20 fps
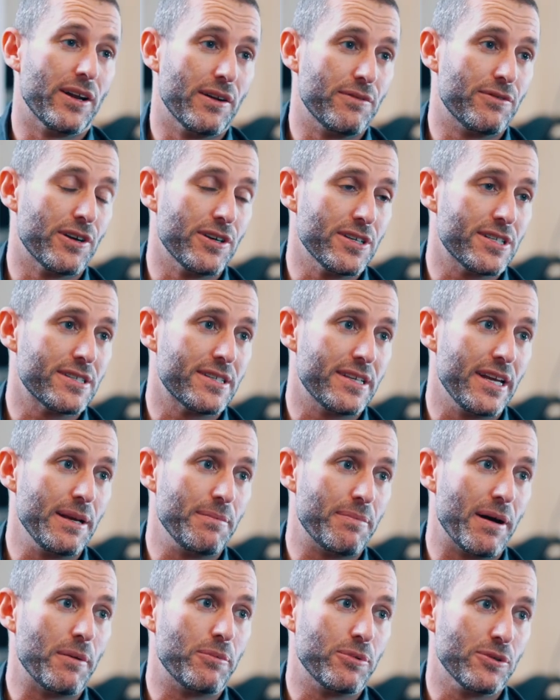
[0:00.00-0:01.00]
on a very
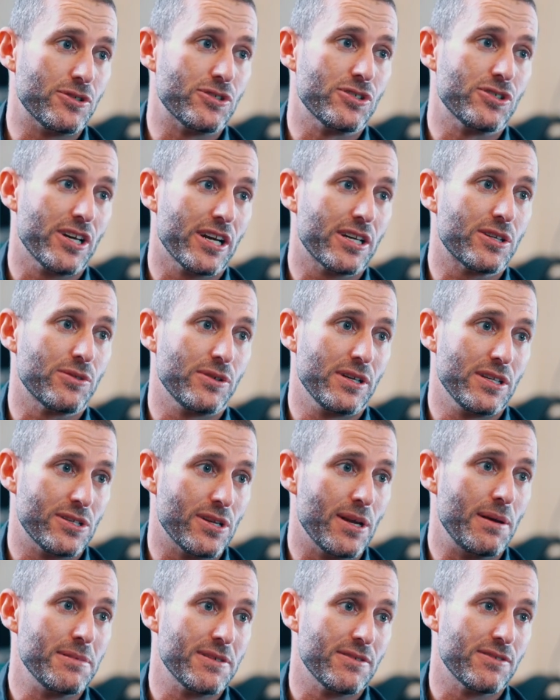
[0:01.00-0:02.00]
steep upward trajectory in
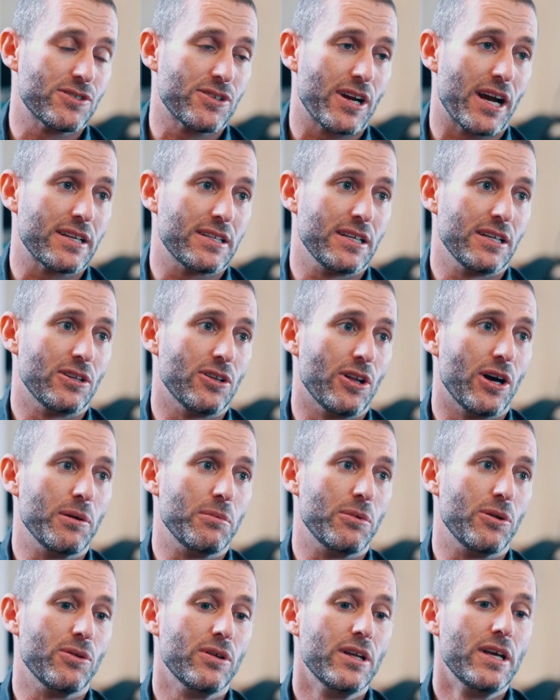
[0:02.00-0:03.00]
terms of attracting
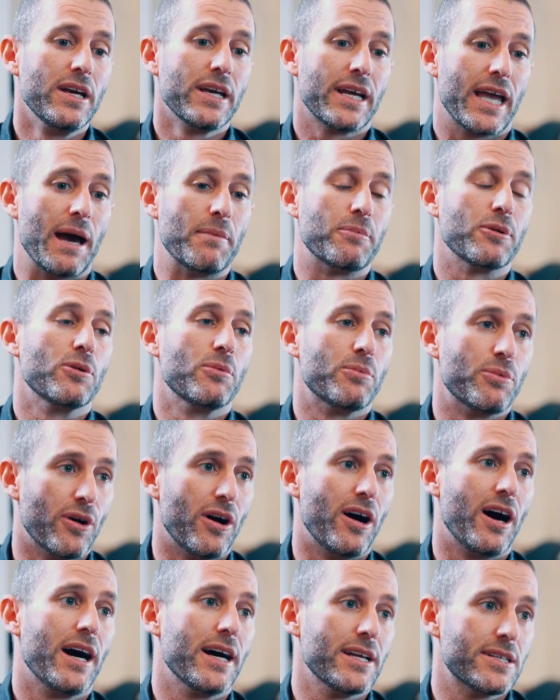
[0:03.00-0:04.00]
global capital
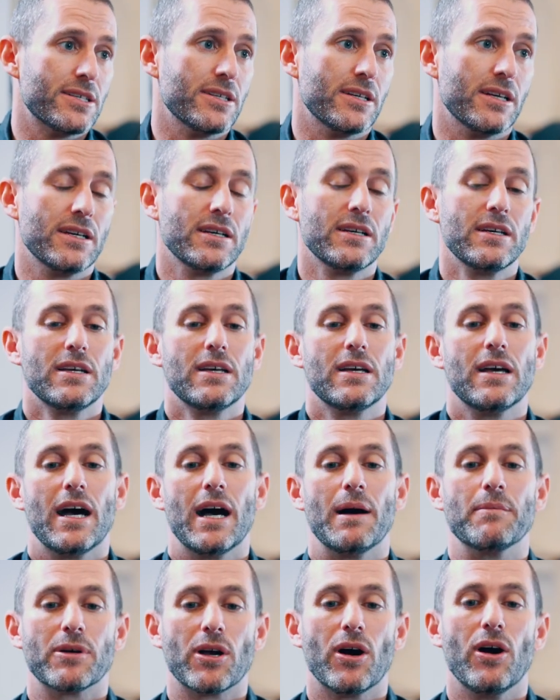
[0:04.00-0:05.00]
prior to
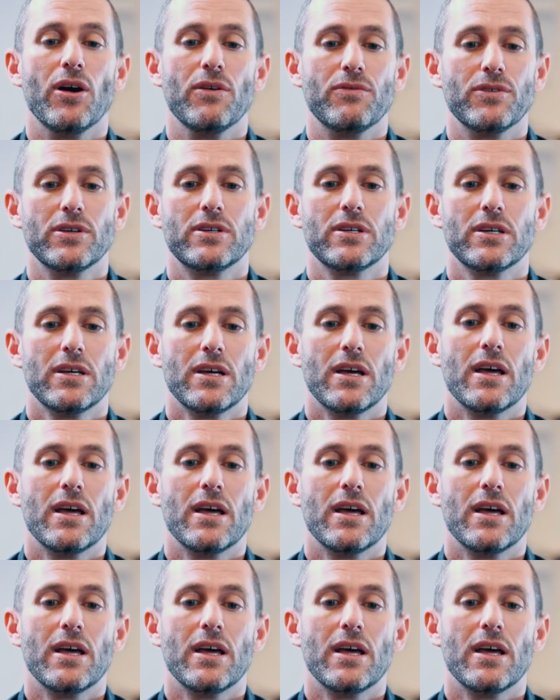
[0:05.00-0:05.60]
COVID,